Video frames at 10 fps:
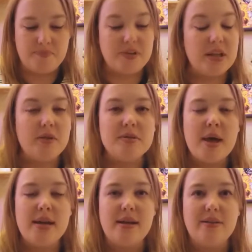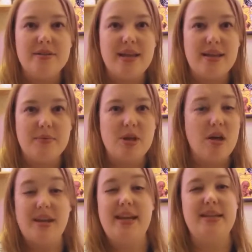We also had another set that was
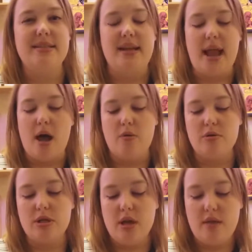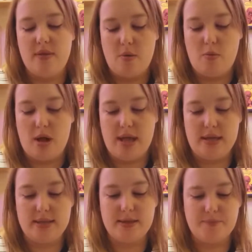called Ladies Night Out that
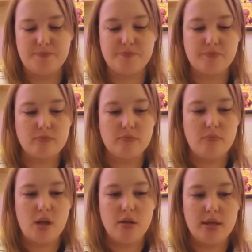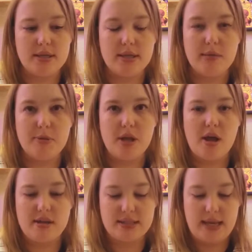was this lip
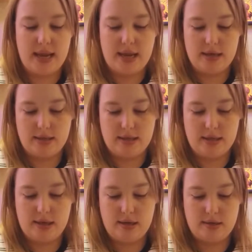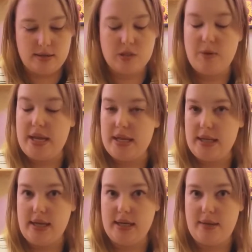gloss and the Sweet and
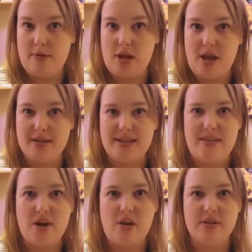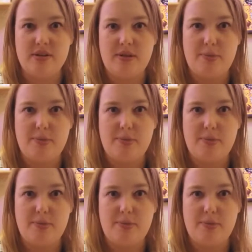Clean lip gloss, and then also the